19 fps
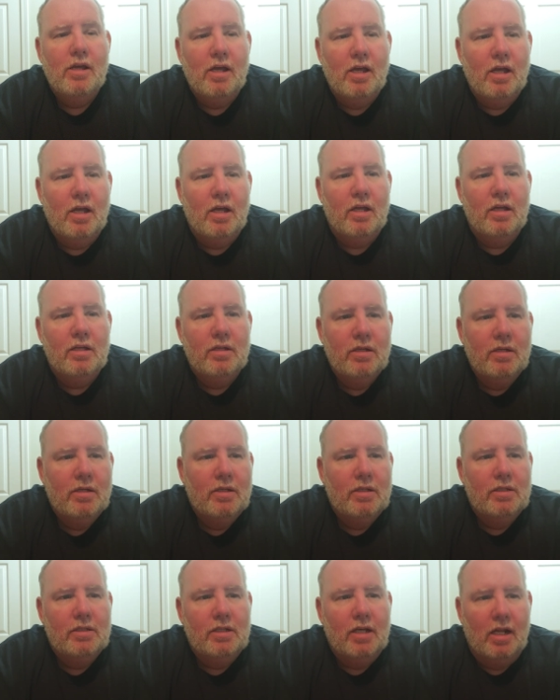
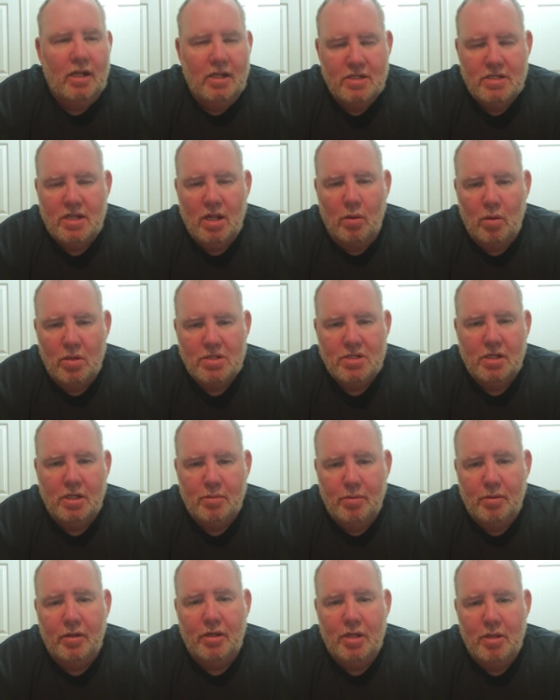at least I wasn't
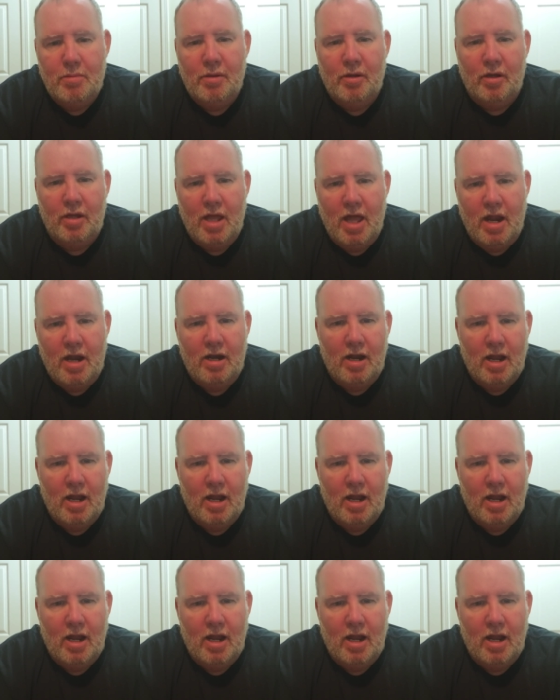completely humiliated